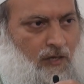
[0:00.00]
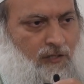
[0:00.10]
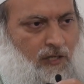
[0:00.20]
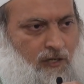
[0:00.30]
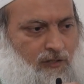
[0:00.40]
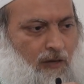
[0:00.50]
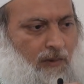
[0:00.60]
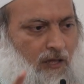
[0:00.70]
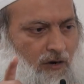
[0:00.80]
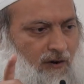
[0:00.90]
She is the
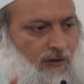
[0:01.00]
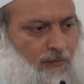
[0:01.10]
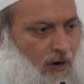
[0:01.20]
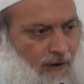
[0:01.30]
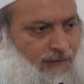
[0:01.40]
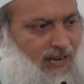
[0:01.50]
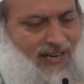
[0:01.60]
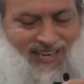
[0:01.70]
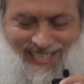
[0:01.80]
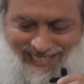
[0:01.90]
mother of a prophet,
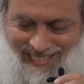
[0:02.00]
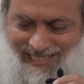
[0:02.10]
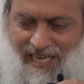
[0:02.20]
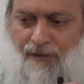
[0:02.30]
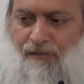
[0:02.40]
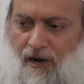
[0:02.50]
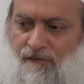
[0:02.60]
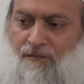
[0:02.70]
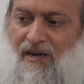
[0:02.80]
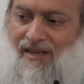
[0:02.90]
and not just any
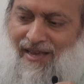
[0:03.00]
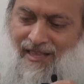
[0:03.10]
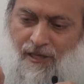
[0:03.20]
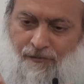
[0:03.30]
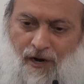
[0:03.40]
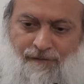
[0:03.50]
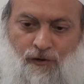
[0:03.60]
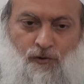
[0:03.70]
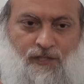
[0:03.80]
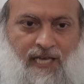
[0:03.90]
prophet, but again the
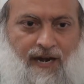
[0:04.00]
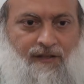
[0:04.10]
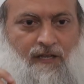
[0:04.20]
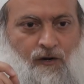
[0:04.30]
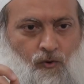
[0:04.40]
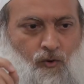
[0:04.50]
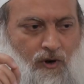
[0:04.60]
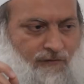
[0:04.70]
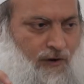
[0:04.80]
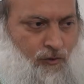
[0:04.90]
prophet who is carrying the
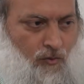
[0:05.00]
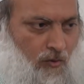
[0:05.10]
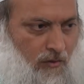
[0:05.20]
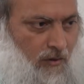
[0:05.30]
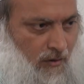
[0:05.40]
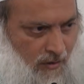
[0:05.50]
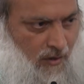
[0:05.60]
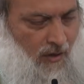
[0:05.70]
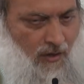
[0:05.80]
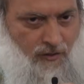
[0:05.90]
nur of Rasulullah.
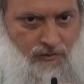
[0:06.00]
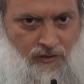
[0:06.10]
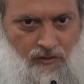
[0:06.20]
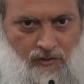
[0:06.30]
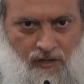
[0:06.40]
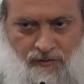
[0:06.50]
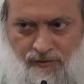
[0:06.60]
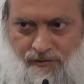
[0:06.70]
So